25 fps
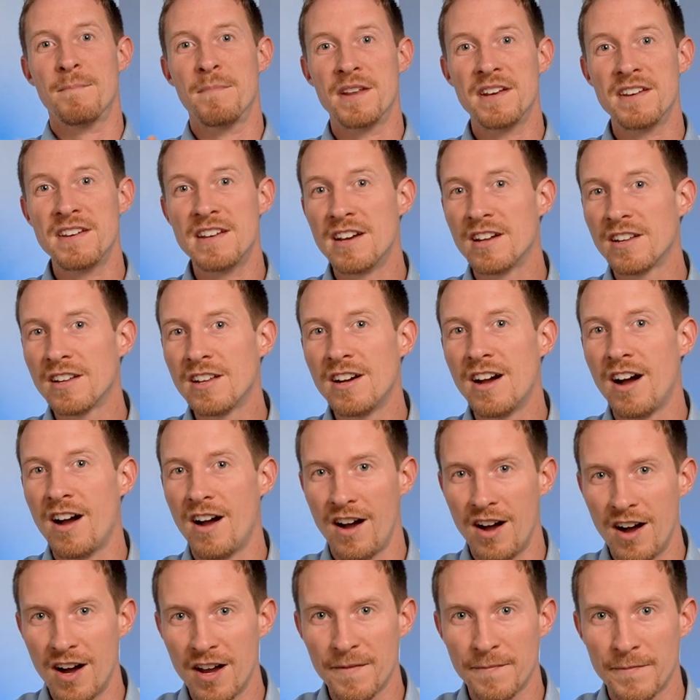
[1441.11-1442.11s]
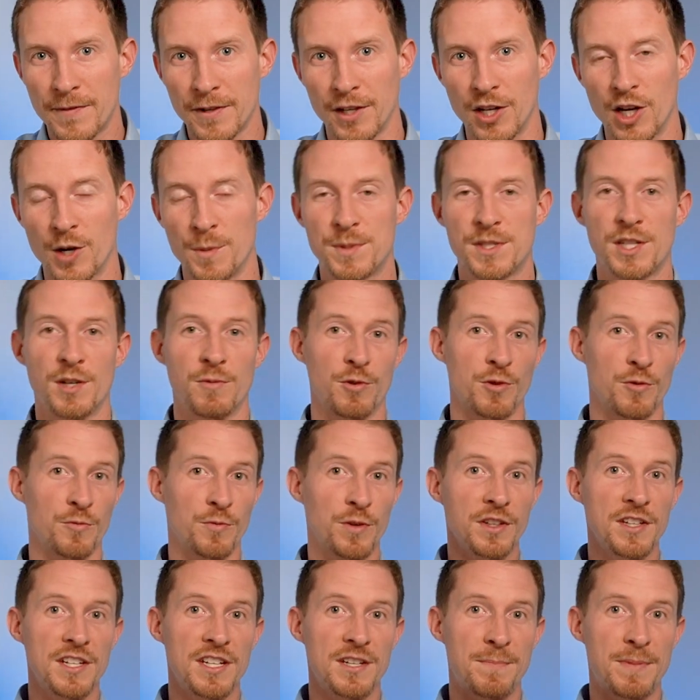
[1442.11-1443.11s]
manila envelopes that were
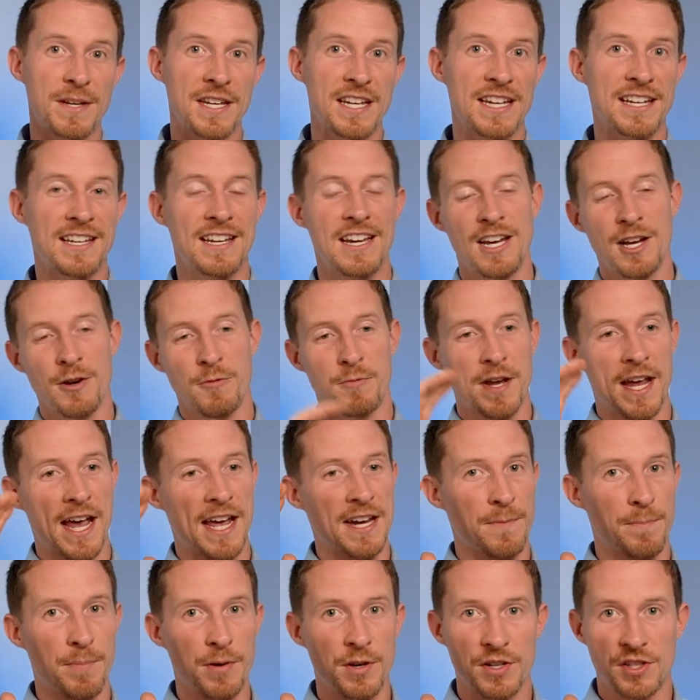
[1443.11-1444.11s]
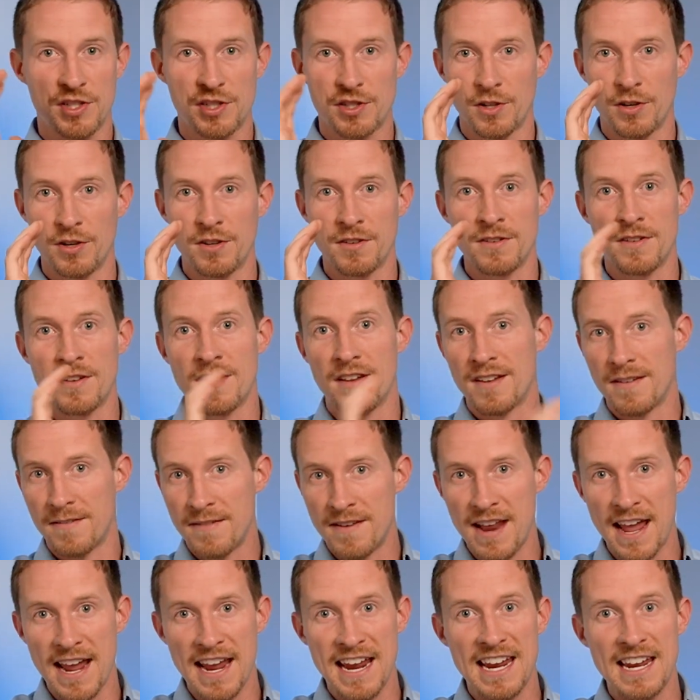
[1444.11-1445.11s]
really big. We had to put a certain
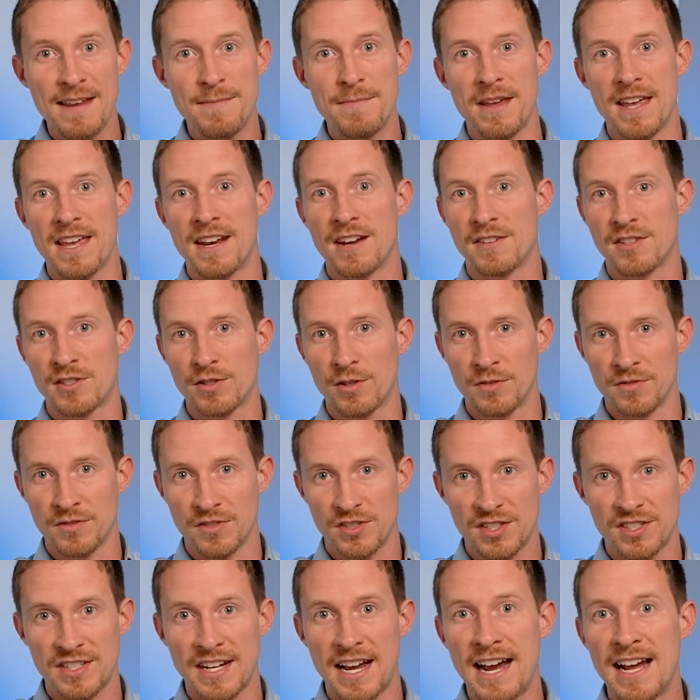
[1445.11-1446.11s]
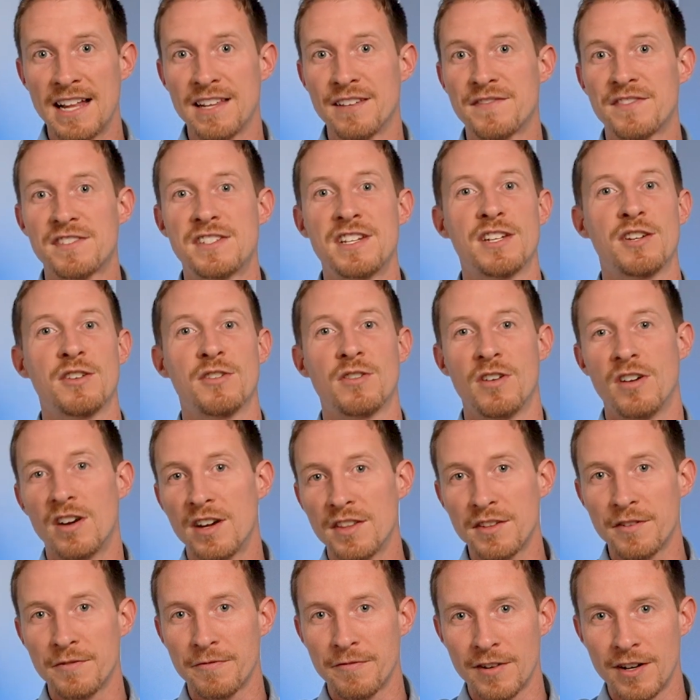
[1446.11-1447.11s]
name and a certain style of sticker
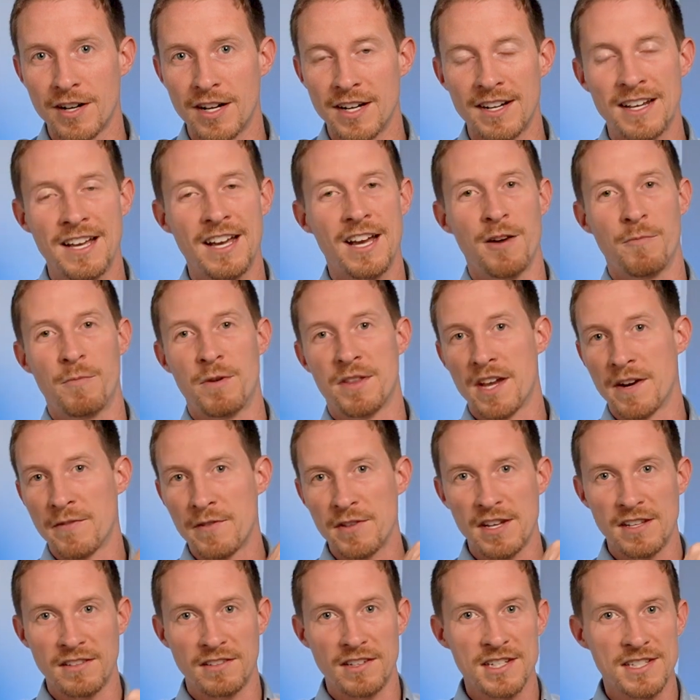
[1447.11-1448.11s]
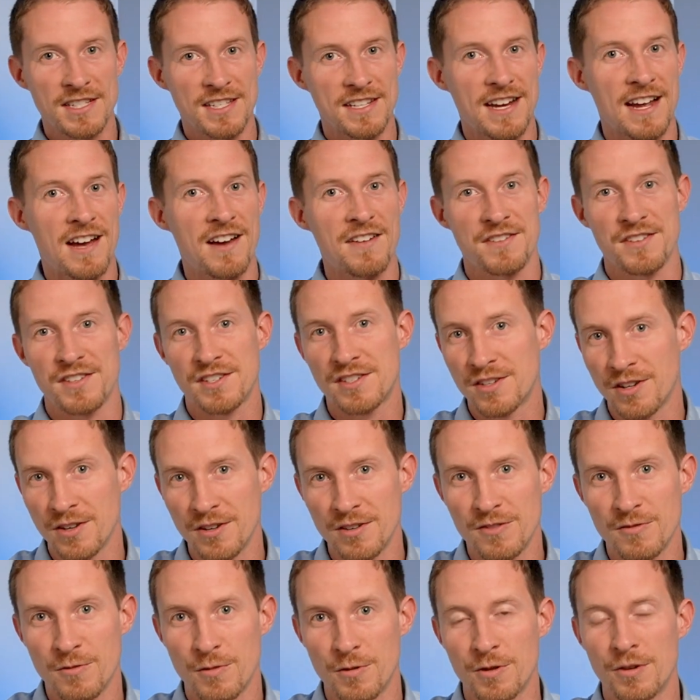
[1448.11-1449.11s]
on the front with everything listed out in a
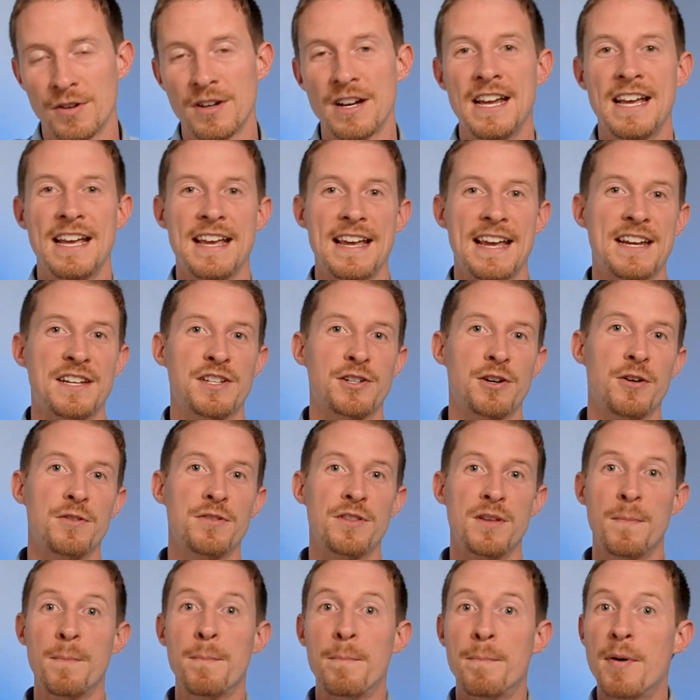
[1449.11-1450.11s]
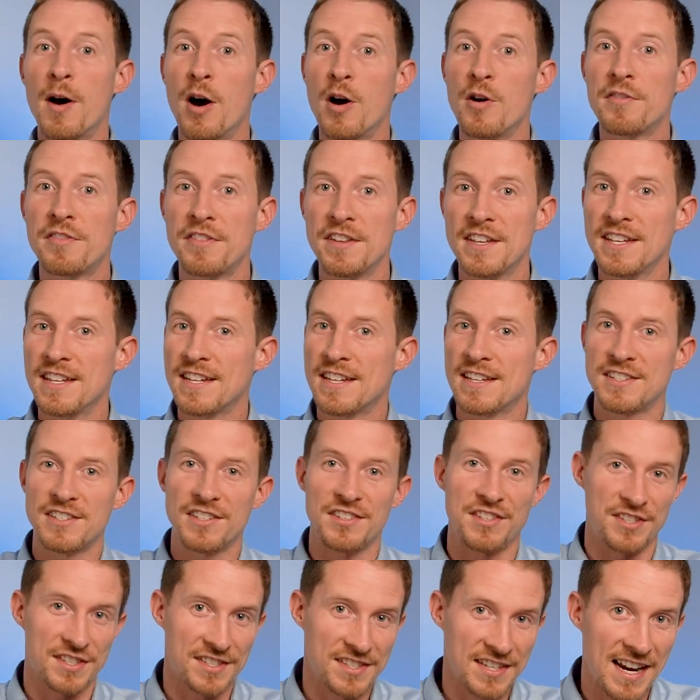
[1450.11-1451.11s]
certain order and turn them both into
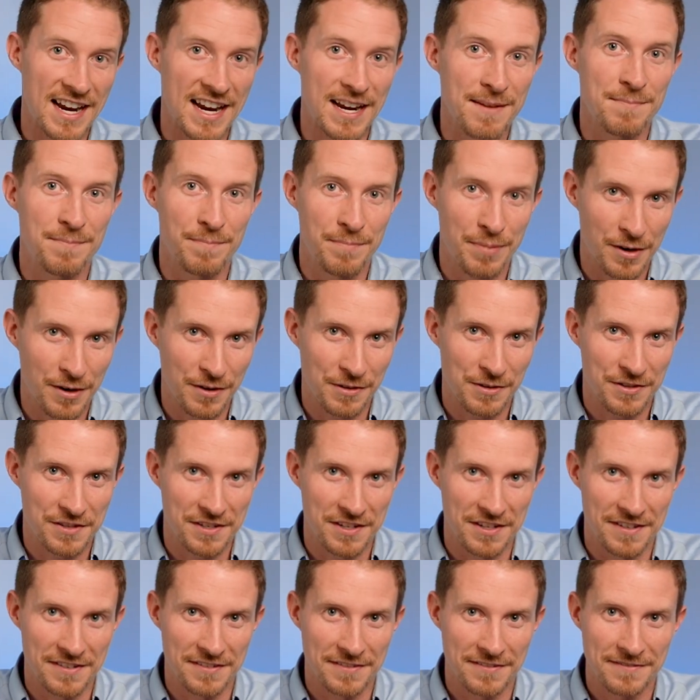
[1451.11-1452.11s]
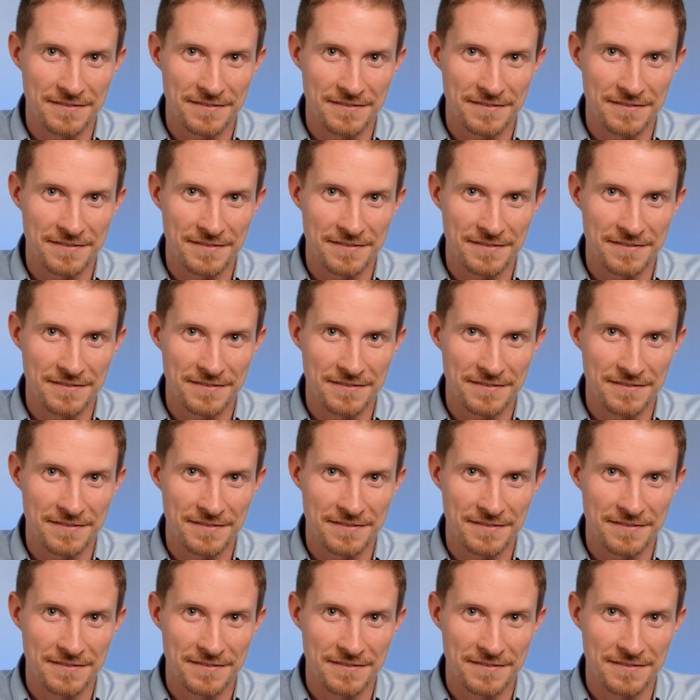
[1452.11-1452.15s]
the same person.